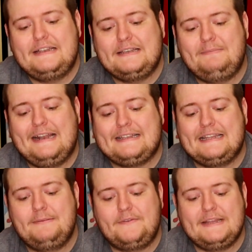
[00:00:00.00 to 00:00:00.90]
This pin has a
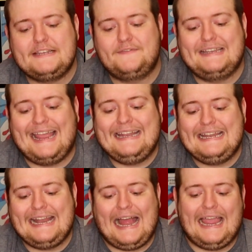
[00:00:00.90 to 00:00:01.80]
limited release of
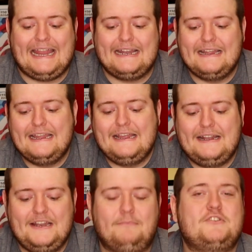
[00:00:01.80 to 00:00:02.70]
99.
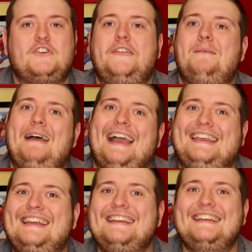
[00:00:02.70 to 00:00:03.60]
Numbers are on the back,
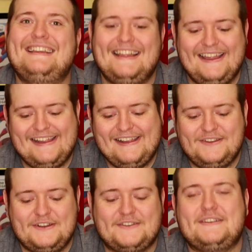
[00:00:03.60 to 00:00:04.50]

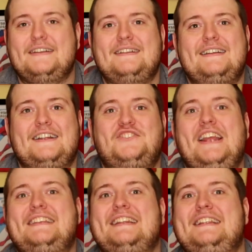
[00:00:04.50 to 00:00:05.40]
so there's a
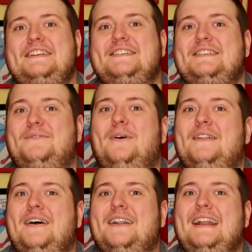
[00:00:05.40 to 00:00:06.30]
chance that this is a 1
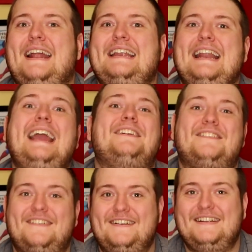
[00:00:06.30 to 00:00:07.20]
out of 99er.
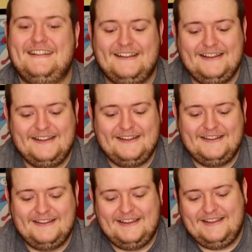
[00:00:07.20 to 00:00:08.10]

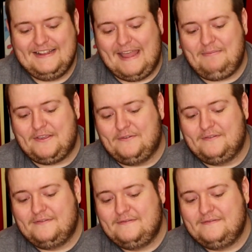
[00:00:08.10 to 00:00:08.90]
That'd be cool.